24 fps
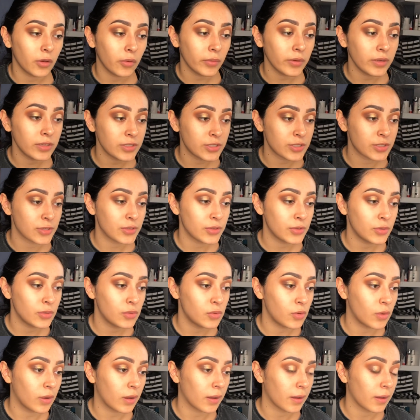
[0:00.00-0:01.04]
going
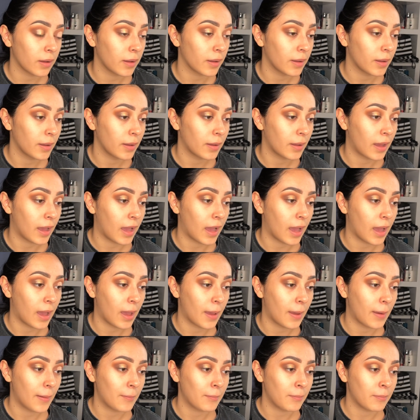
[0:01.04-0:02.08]
to
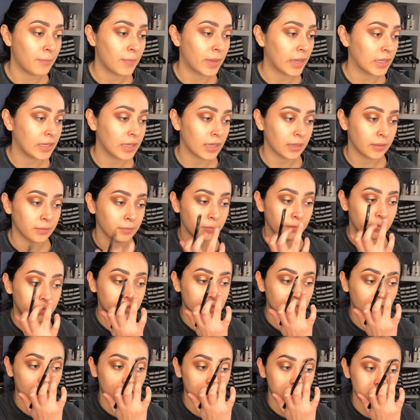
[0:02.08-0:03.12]
make it
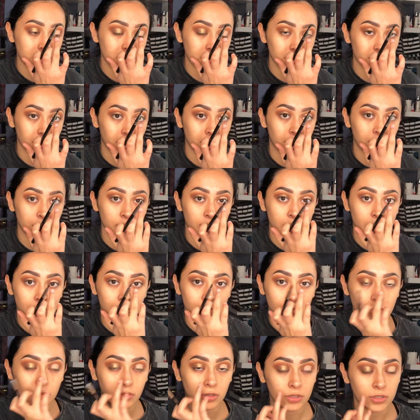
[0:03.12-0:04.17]
blend
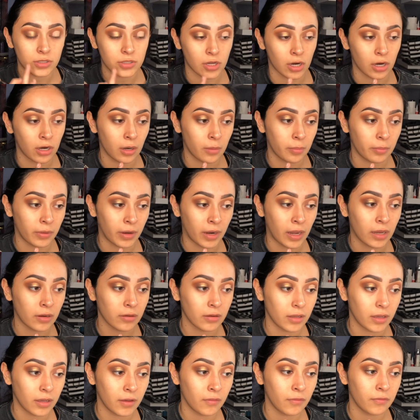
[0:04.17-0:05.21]
into the dark
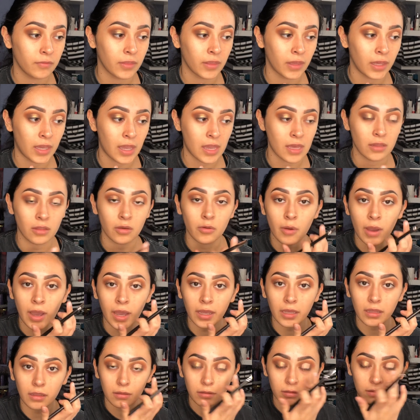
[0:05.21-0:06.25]
brown of the halo
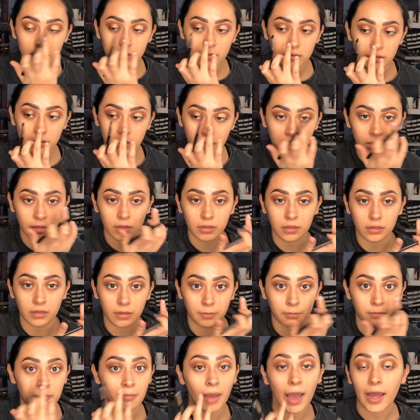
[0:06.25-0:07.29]
eye, the
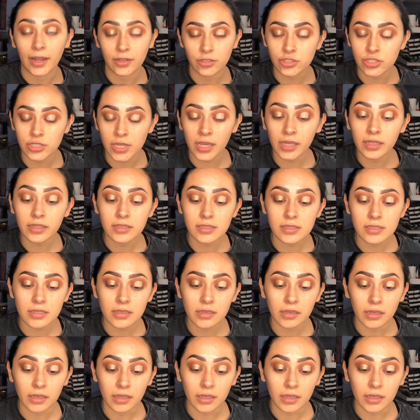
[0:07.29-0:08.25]
matte shades.